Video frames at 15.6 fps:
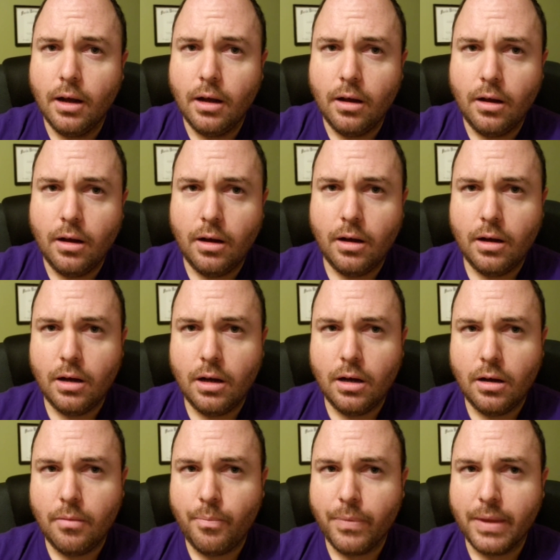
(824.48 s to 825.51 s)

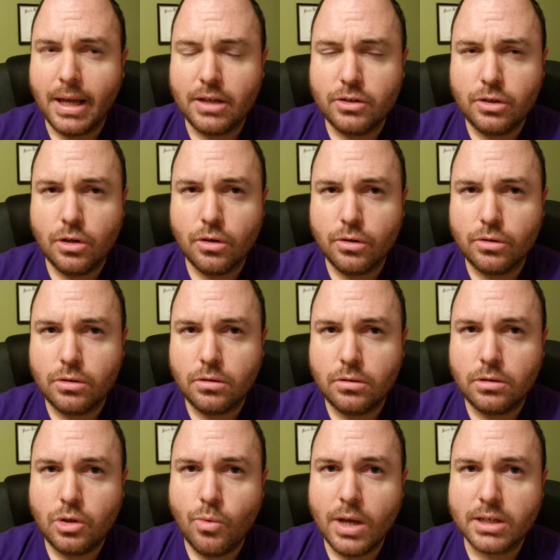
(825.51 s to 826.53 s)
It has your
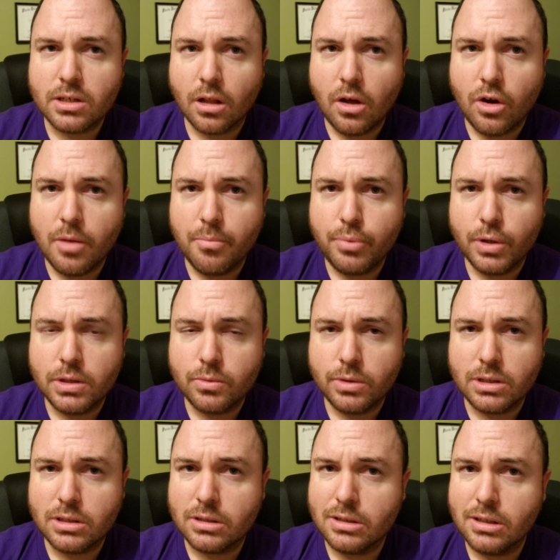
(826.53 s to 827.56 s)
2 XLR inputs,
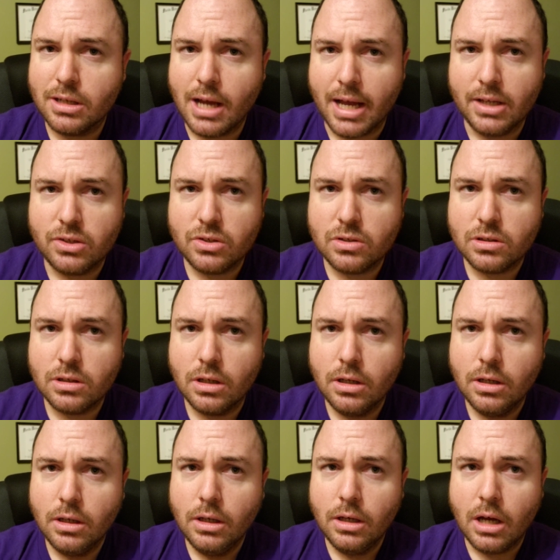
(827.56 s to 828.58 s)
which is nice.
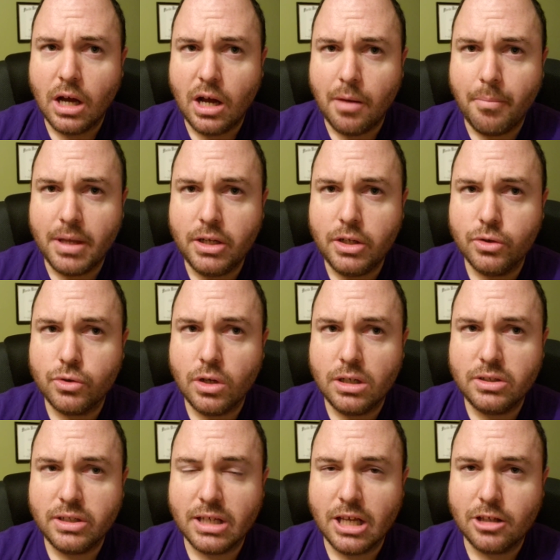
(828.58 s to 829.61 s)
Menus are
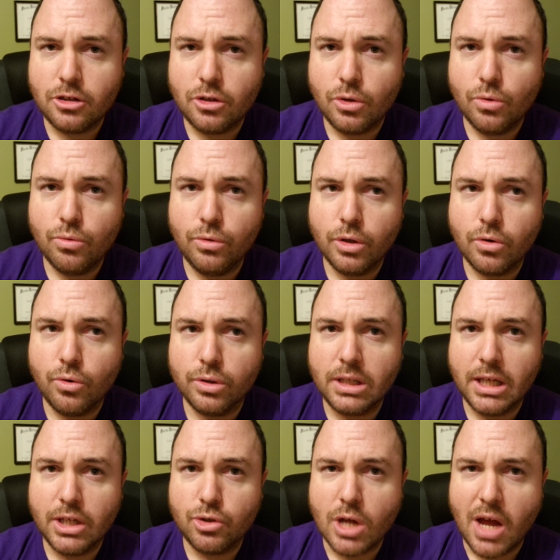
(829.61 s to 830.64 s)
easy to get to. The cool
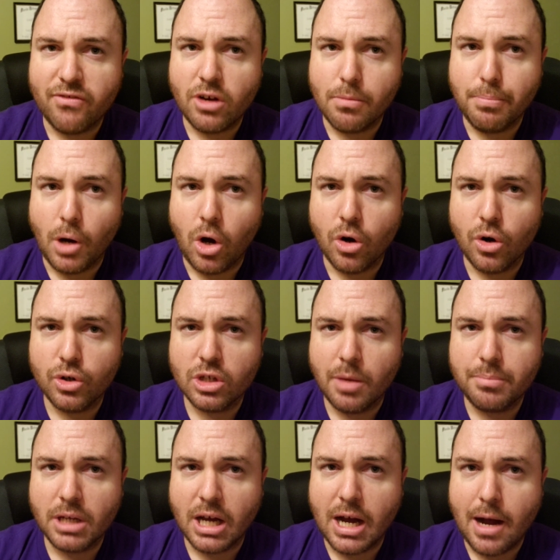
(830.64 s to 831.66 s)
thing is you have your bars
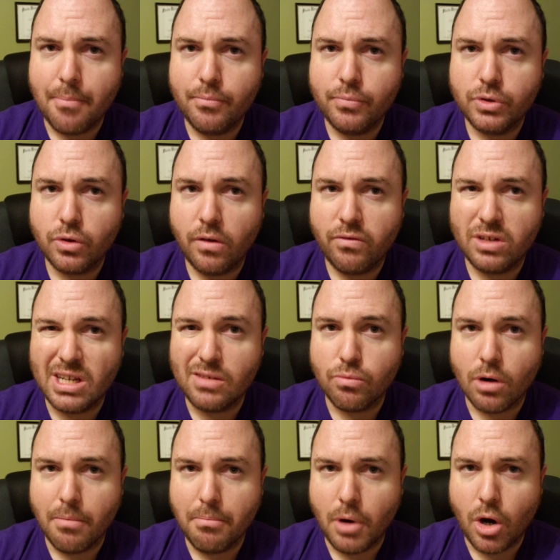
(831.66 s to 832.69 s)
up top, so if you need
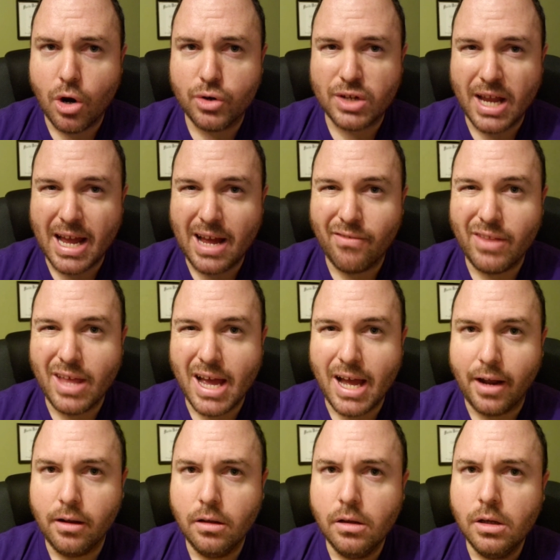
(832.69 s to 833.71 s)
run bars, you have
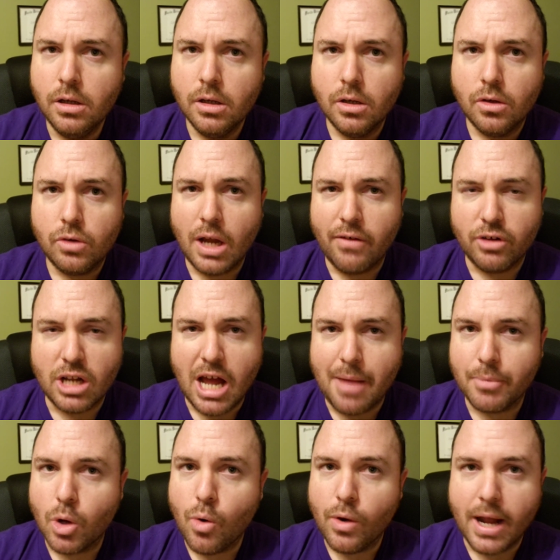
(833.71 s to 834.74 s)
that. You have your
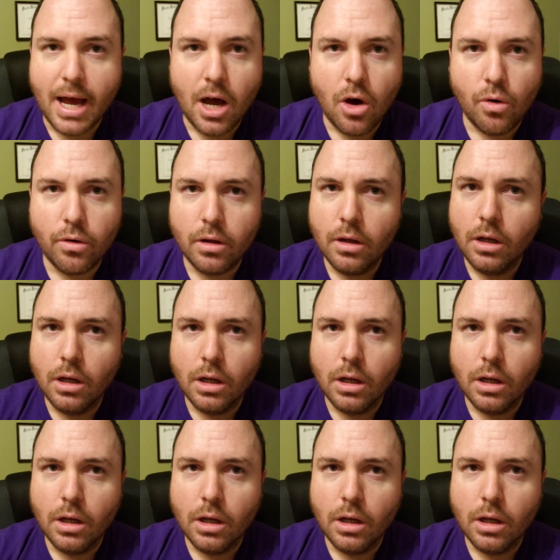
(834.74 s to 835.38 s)
time code out.